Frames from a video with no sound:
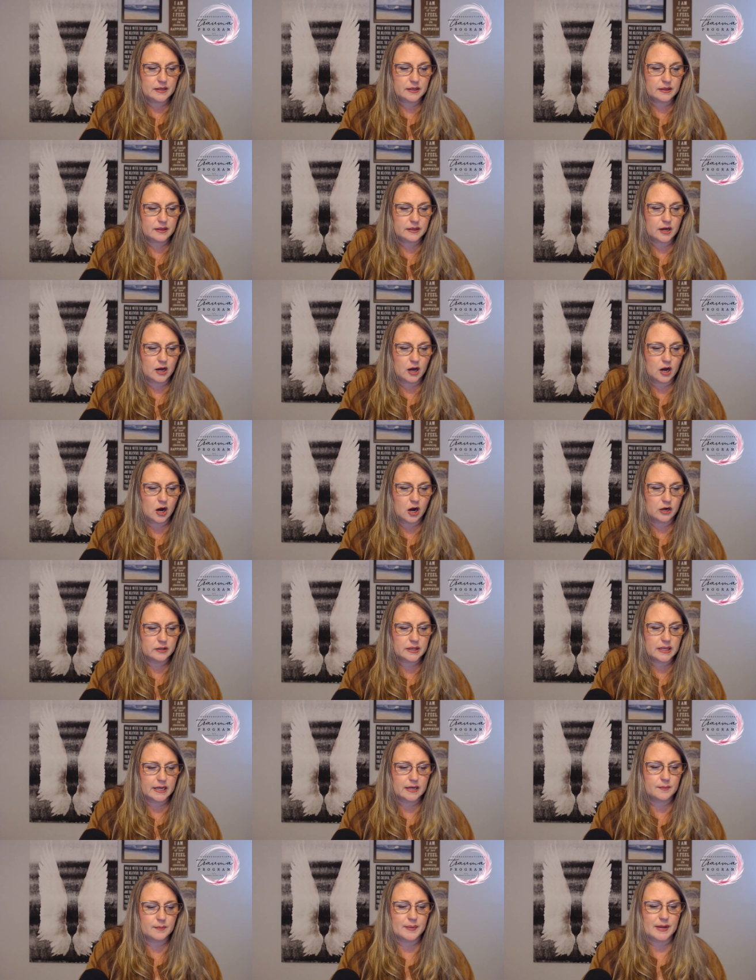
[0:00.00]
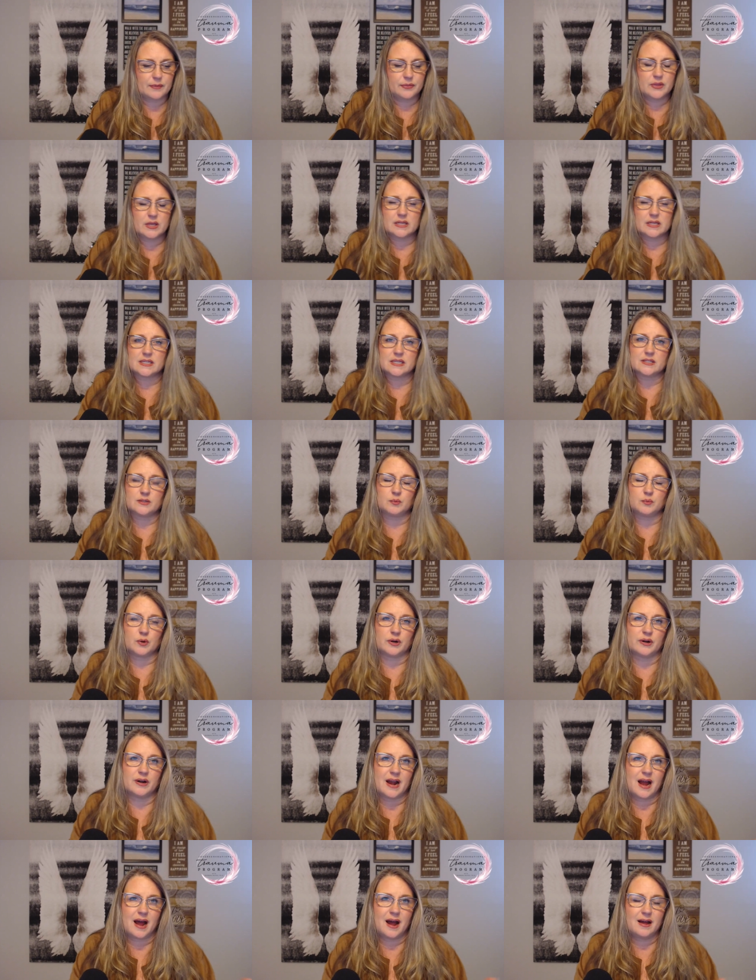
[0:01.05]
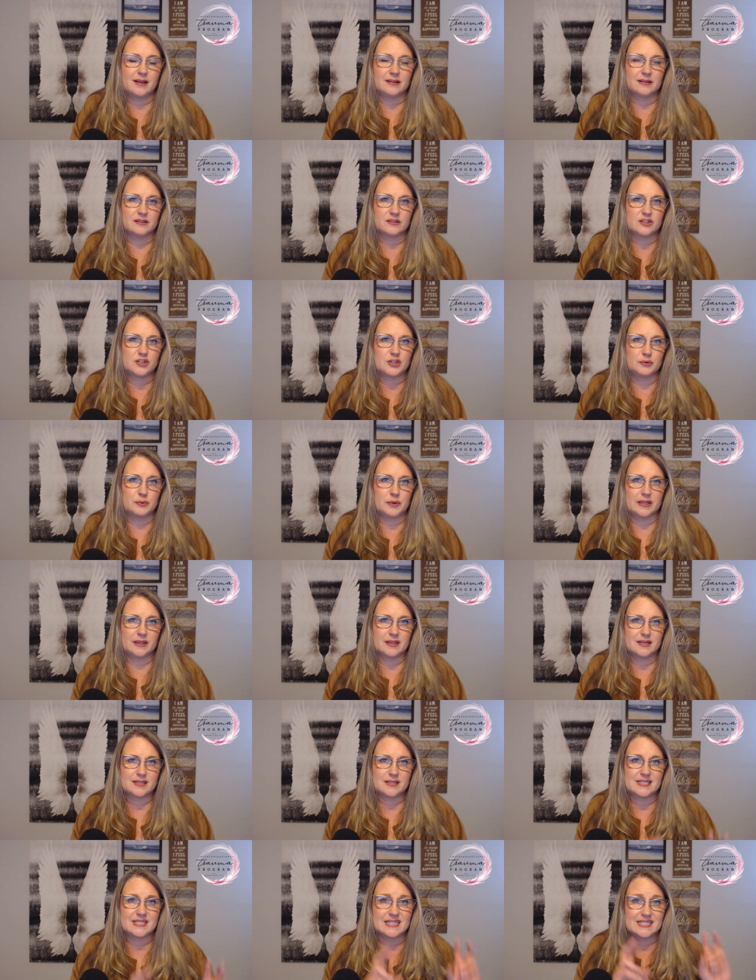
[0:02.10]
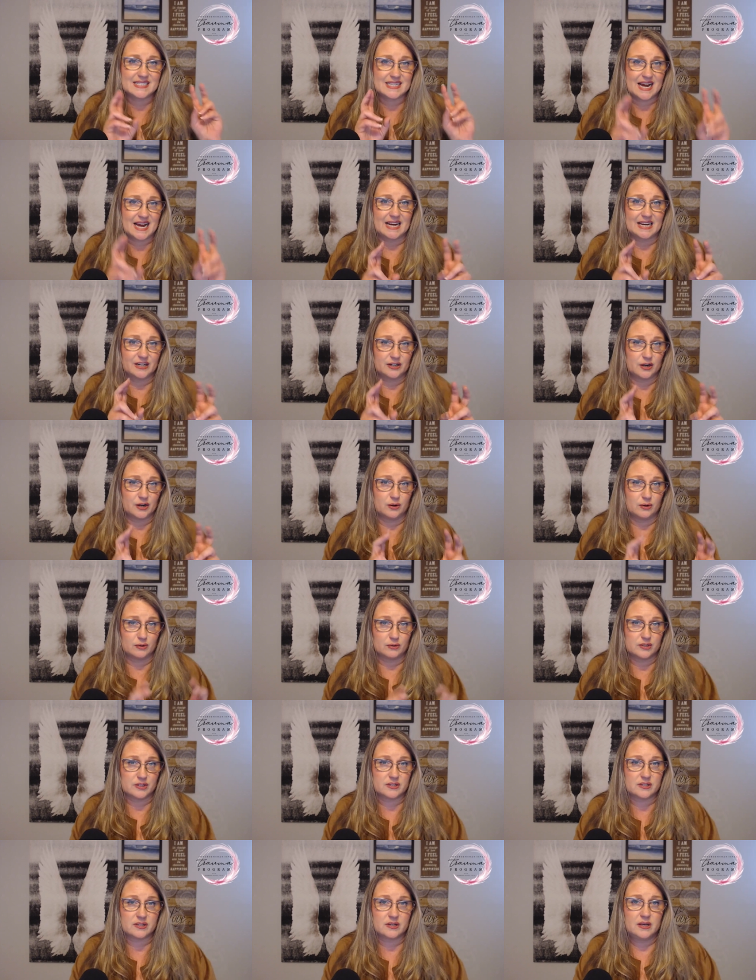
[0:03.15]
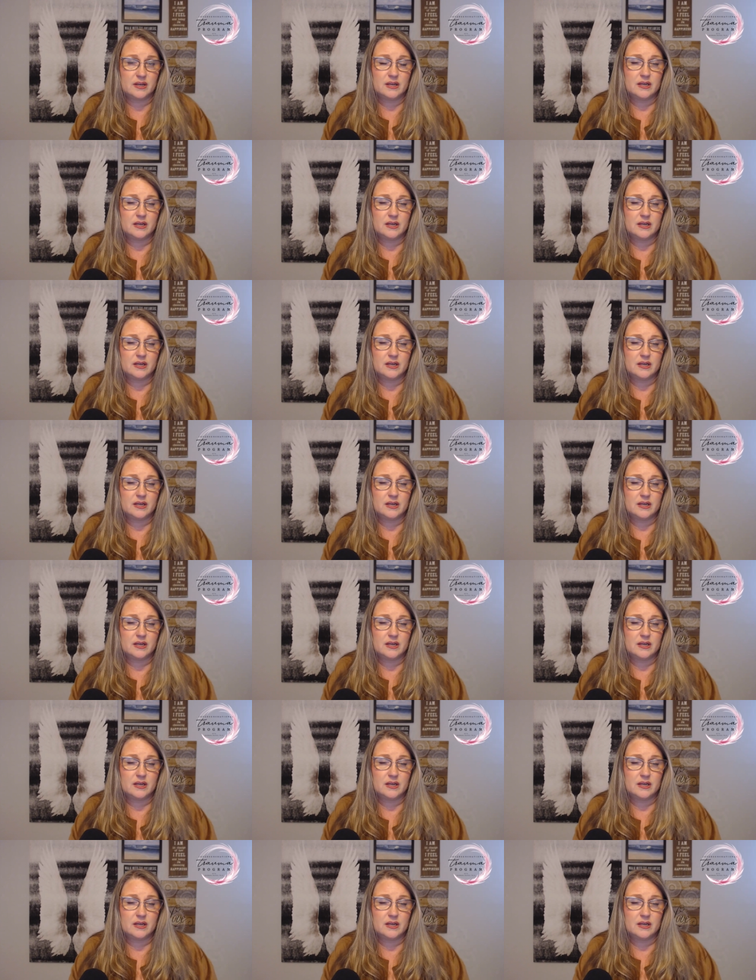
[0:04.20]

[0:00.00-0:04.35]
the hard thing about this is we're not doing this to diagnose.